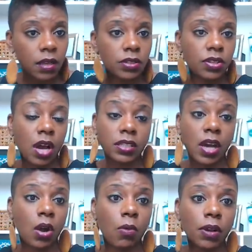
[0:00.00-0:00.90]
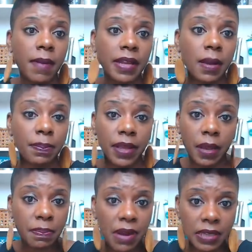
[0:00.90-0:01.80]
So, because I don't want them out there
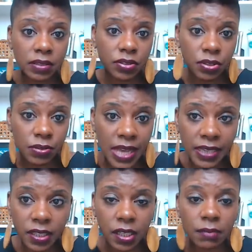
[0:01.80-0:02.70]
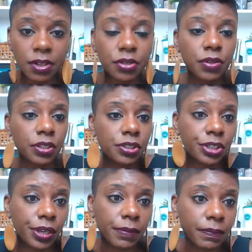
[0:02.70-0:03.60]
playing prostitutes, asking them to do this
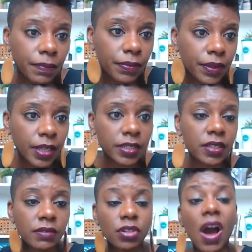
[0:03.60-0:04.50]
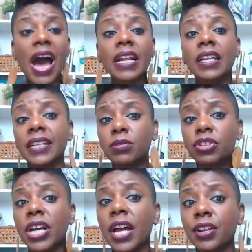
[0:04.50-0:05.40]
shit and stuff. So that's
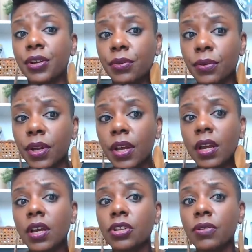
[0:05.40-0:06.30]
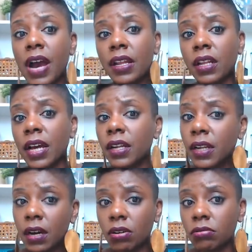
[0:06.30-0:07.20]
what you got to do. You got to let her
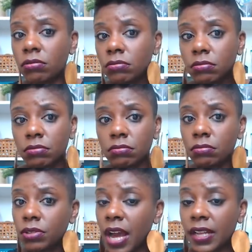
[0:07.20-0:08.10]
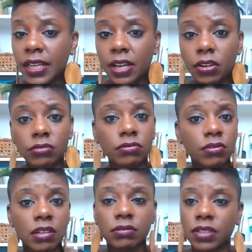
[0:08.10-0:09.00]
know. You got to get her.
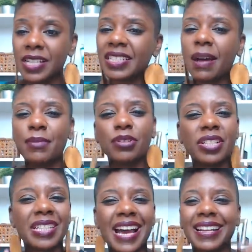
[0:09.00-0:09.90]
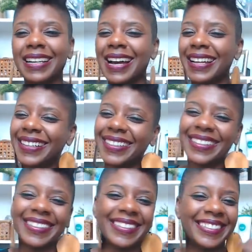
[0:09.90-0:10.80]
That's something you just got to kind
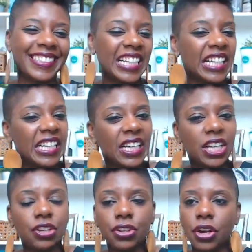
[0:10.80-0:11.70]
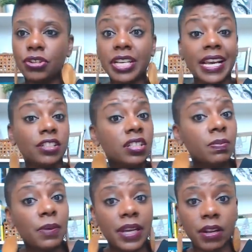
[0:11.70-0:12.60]
of, you know, you can't
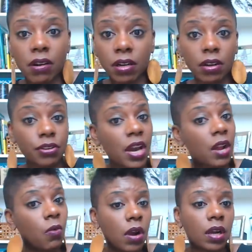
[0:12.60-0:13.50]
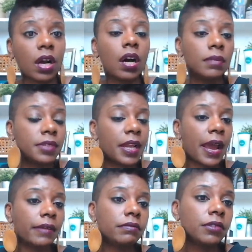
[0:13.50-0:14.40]
just spring it on her. You got to work her up to
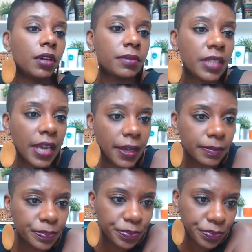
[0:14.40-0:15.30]
that. You know what I'm saying?